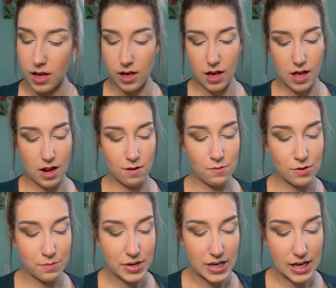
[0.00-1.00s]
And I will
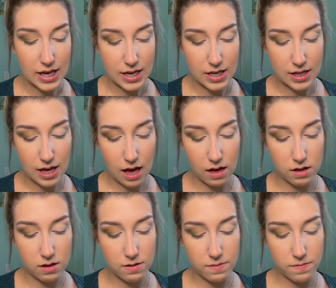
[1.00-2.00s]
be taking the
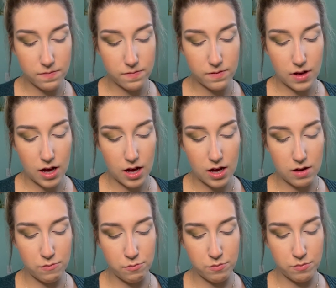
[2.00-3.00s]

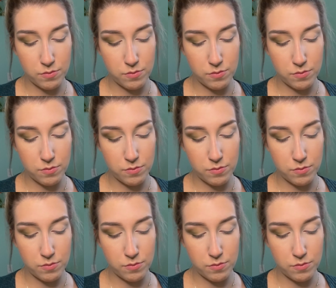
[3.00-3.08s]
e.l.f.